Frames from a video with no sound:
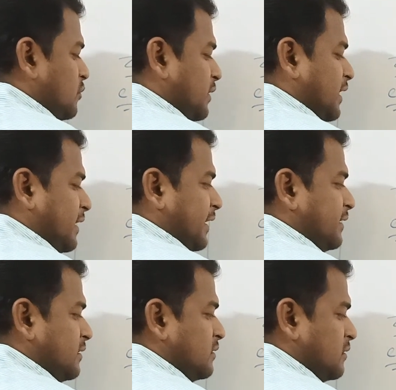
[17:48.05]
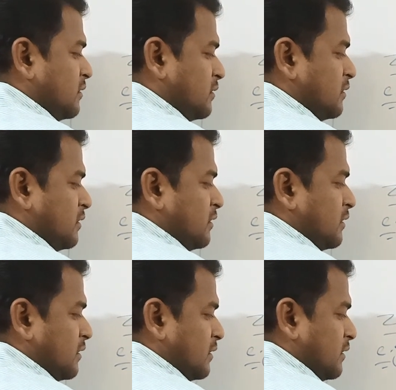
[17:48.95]
we can write
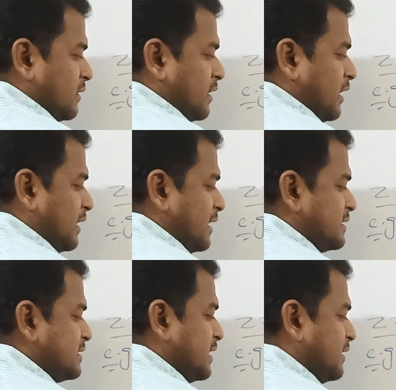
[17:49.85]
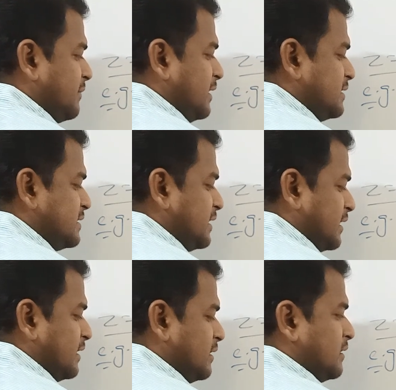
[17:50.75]
delta z by
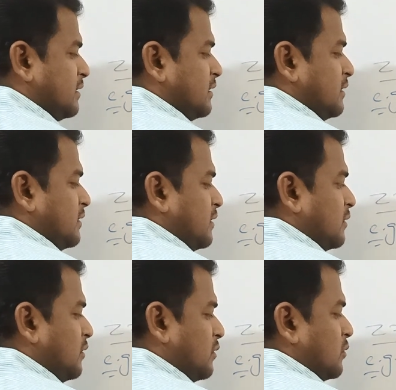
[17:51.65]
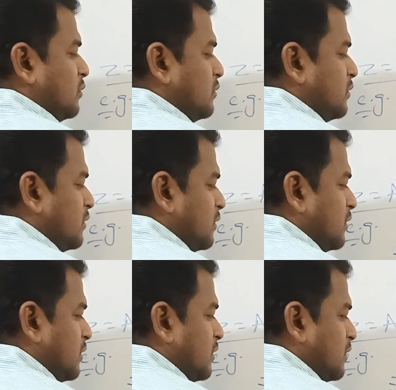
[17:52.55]
z equal to
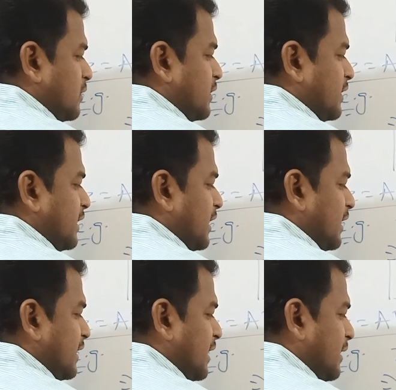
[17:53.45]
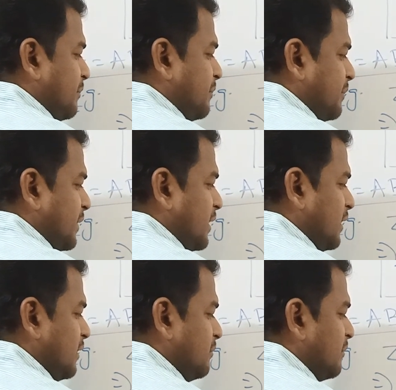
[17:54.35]
delta
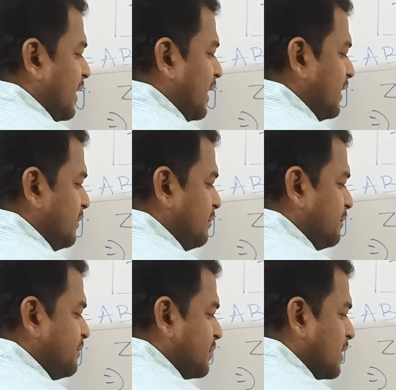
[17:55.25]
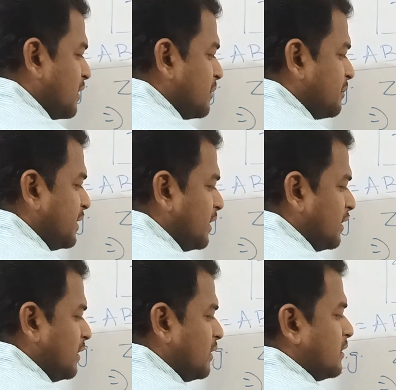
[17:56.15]
p by p
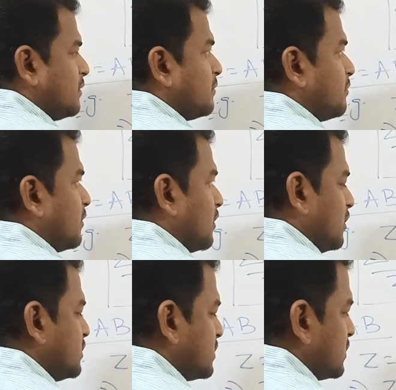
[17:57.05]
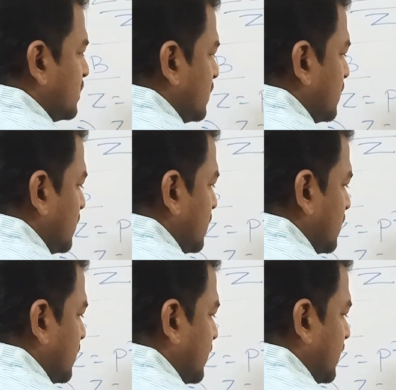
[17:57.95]
plus
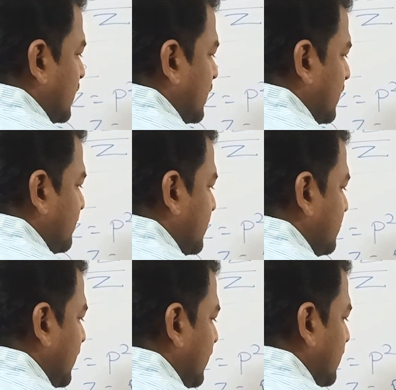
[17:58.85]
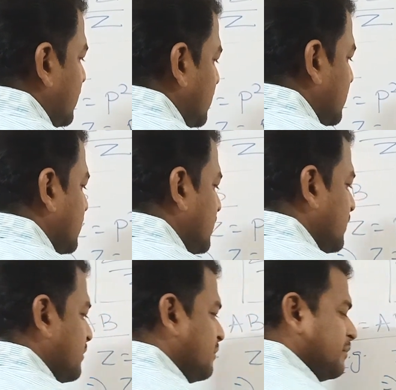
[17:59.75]
delta p by
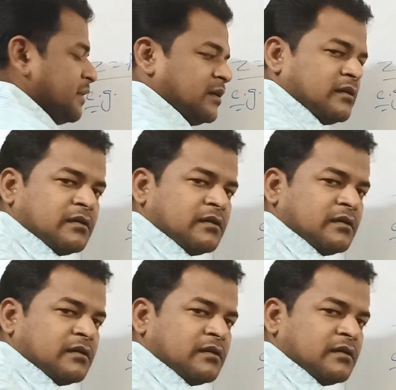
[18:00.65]
p,